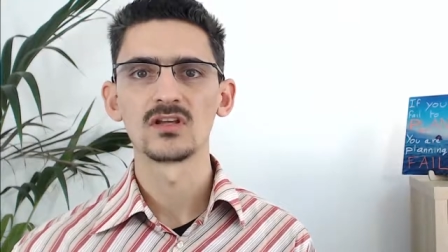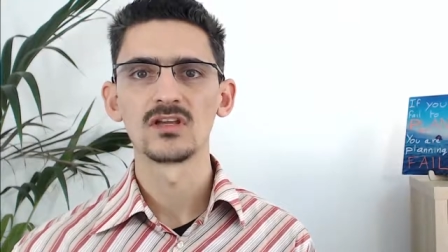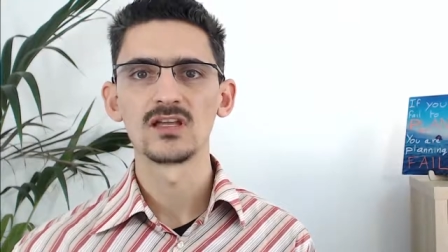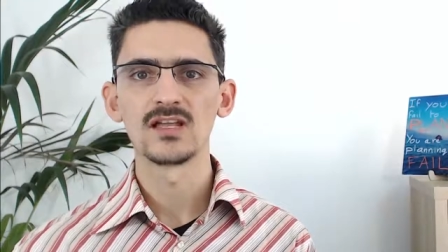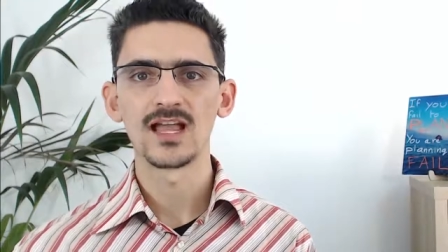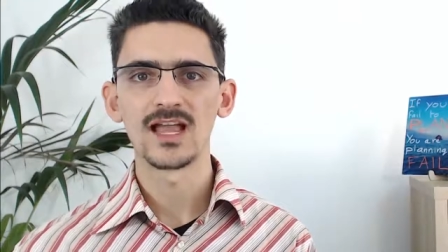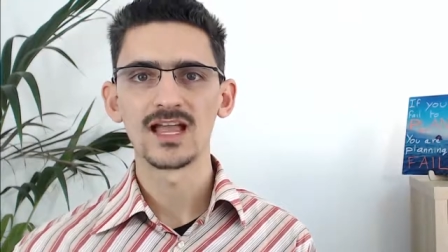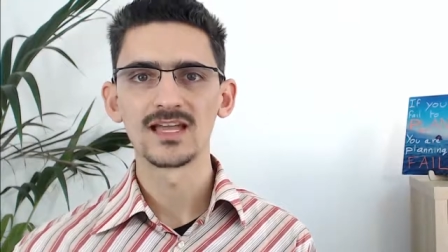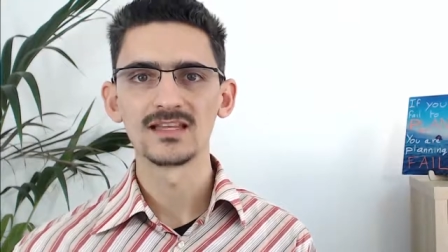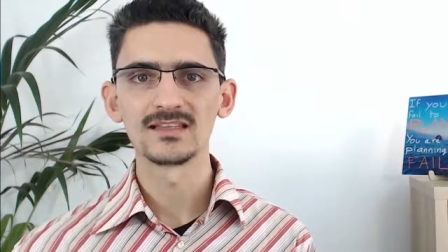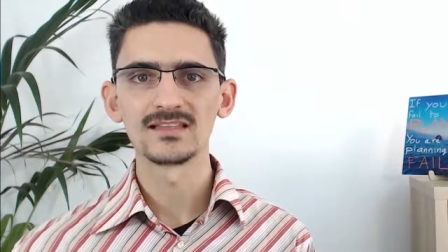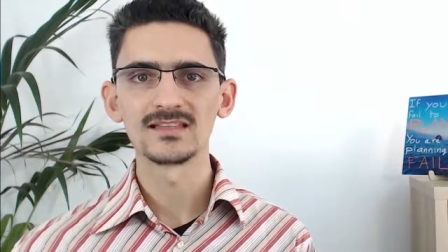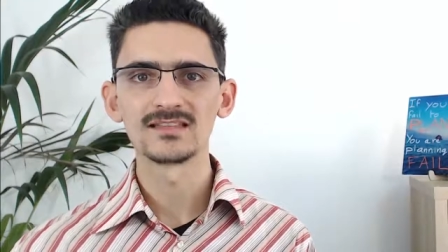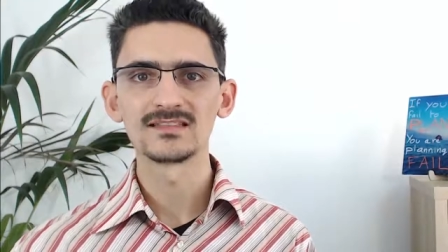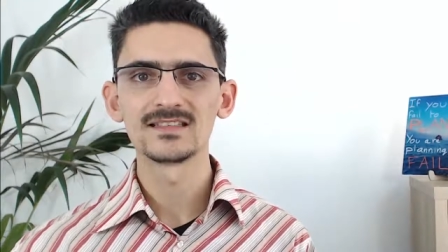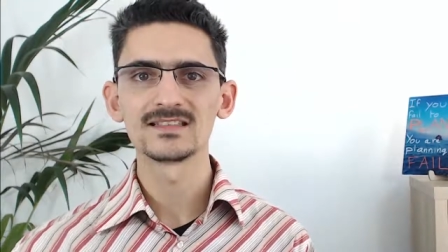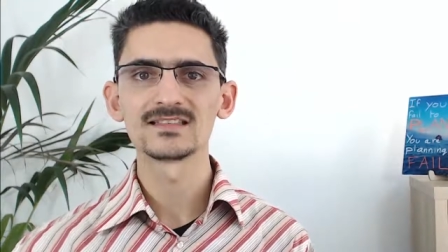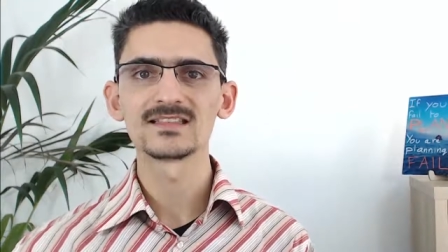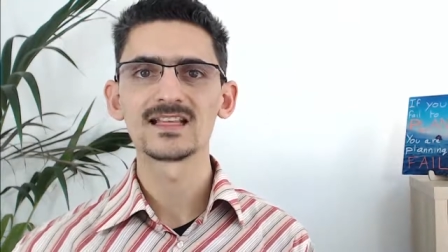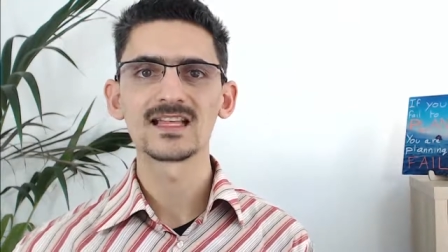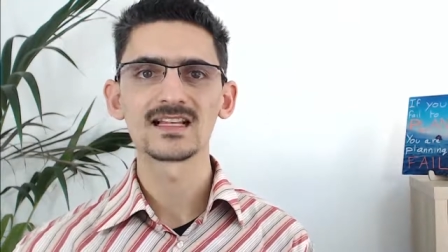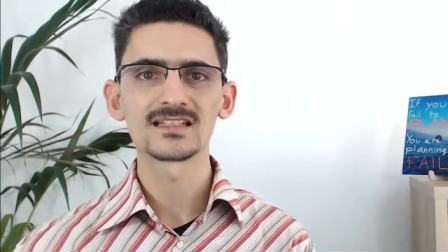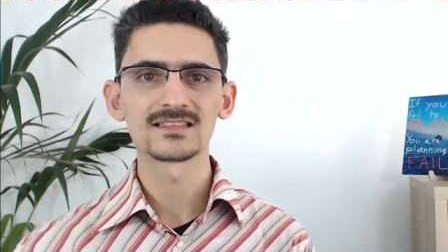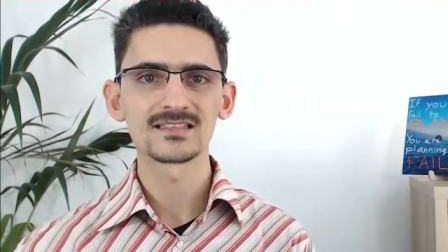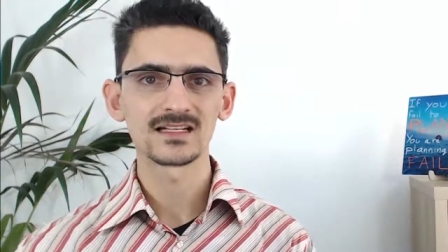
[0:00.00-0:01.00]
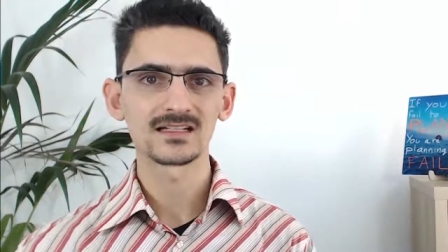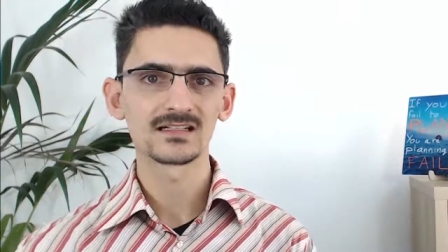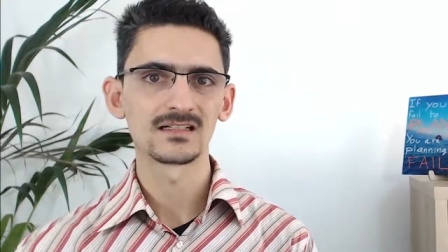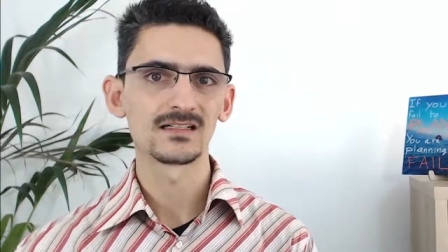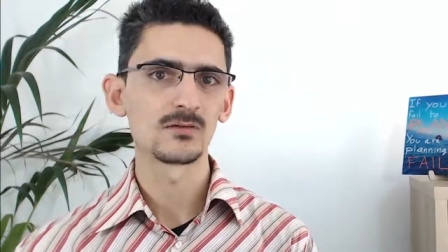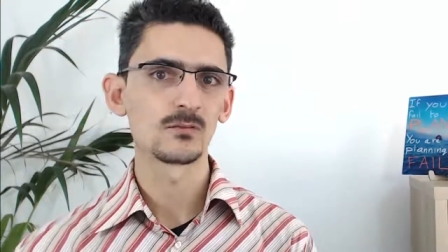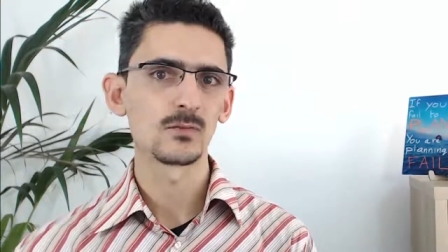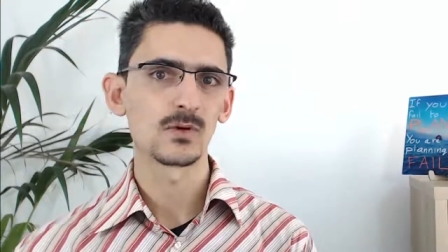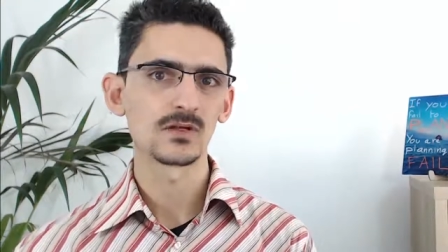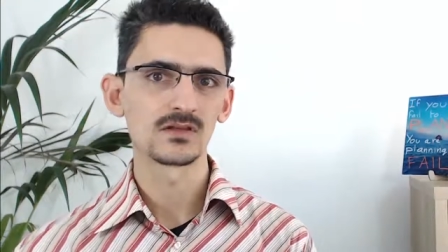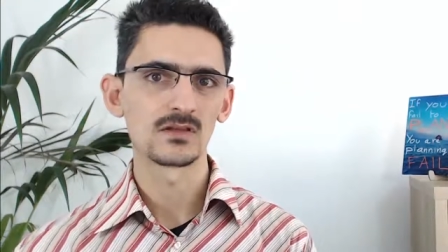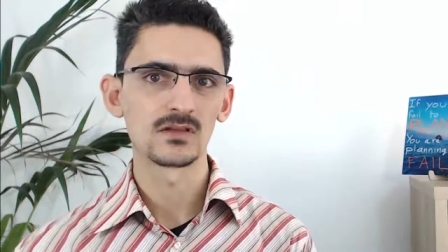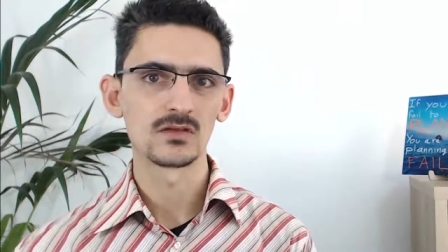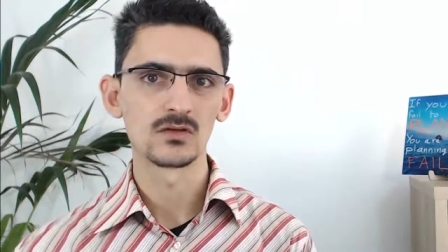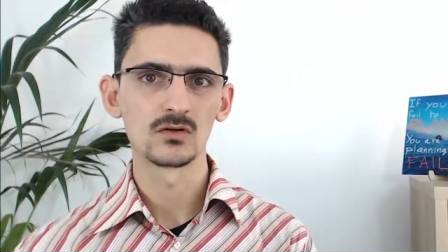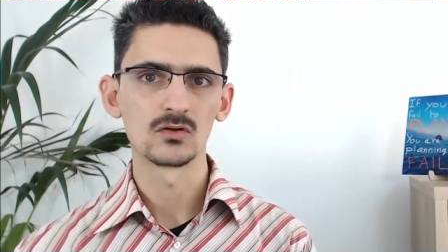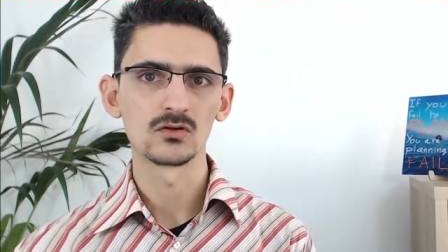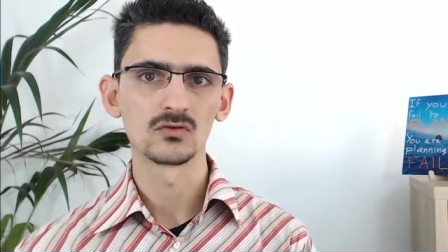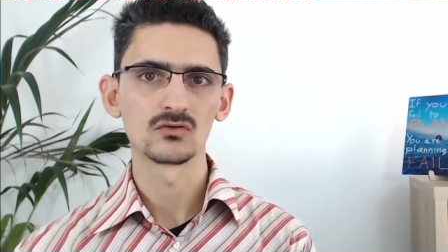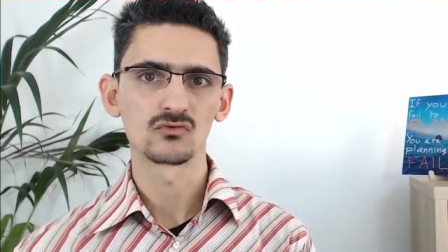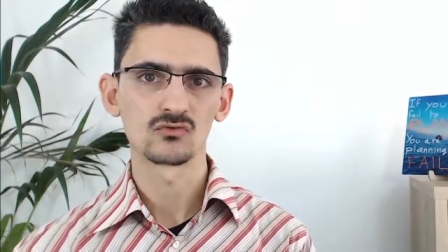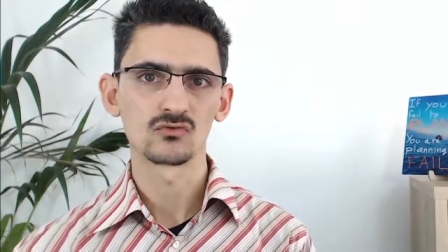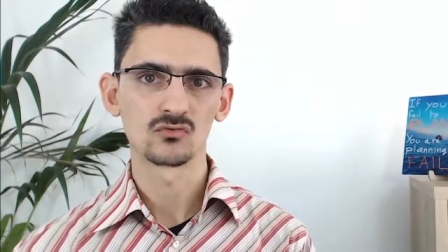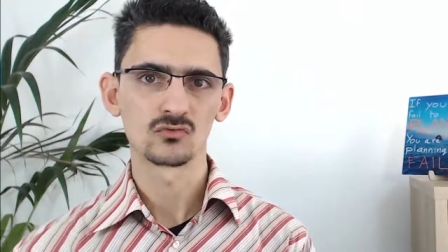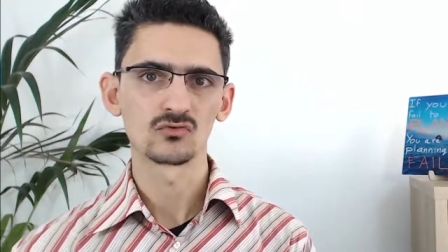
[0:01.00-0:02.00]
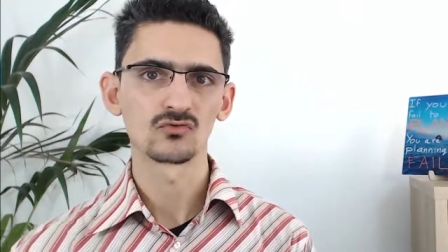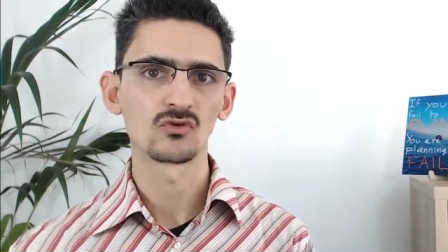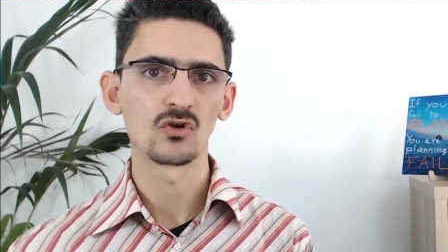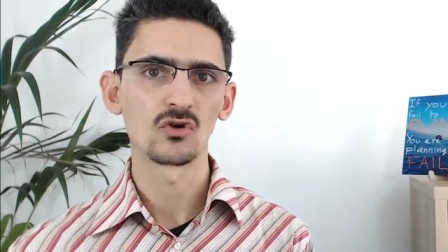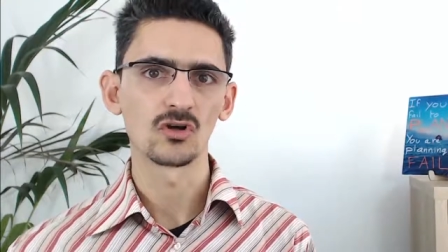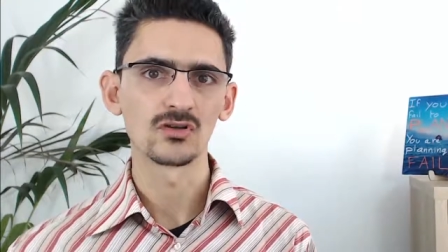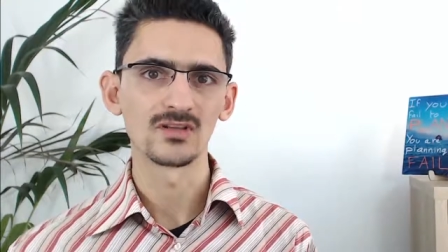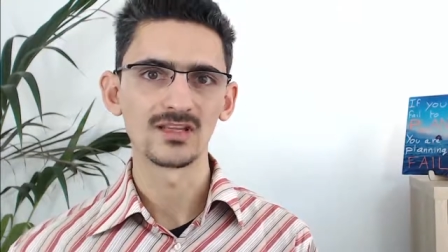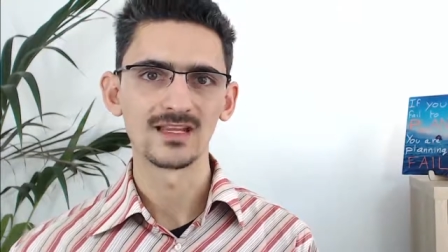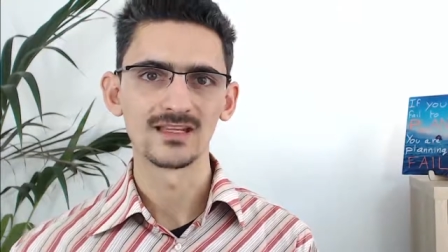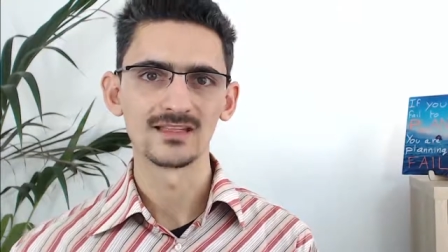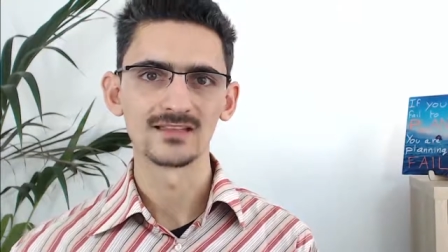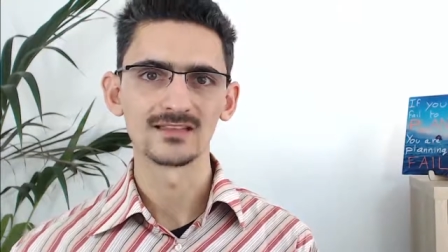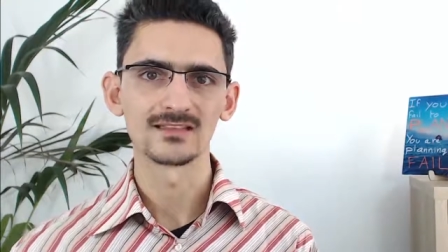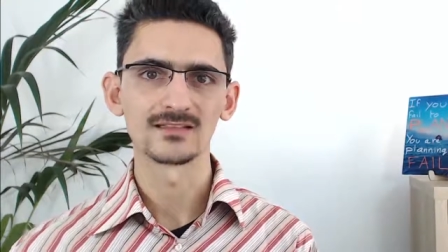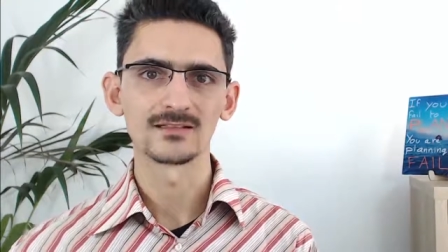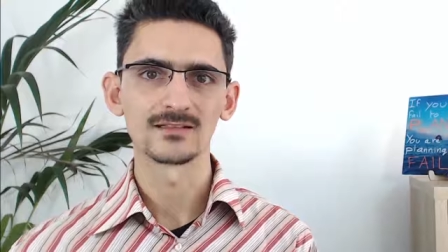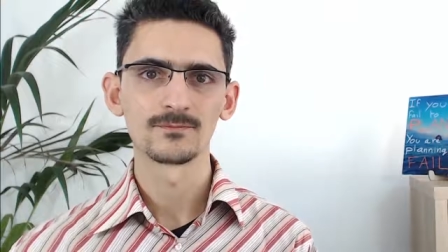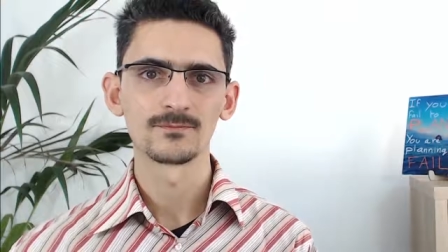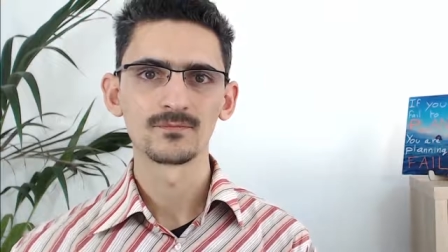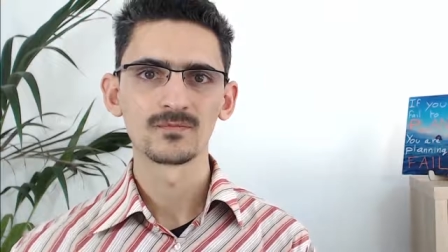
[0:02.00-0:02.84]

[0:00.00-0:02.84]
And this is exactly what the source code is.